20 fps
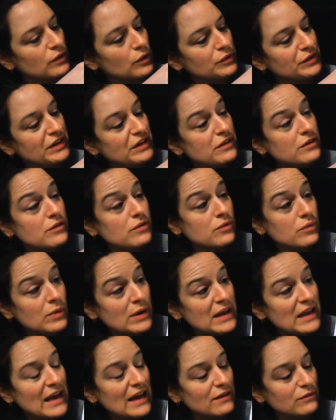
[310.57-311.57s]
only
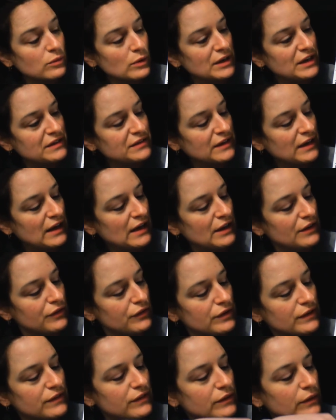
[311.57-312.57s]
3 have one in the
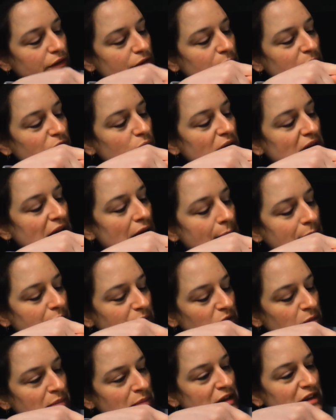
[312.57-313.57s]
hundreds, so it's between
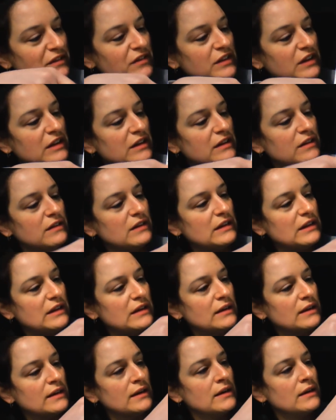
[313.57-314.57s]
albums B, C, and
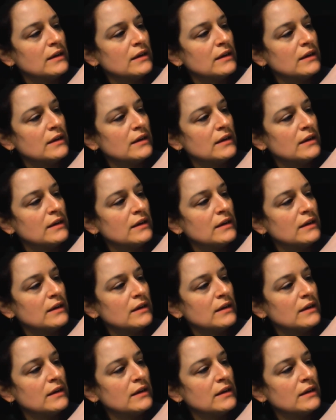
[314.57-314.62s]
D.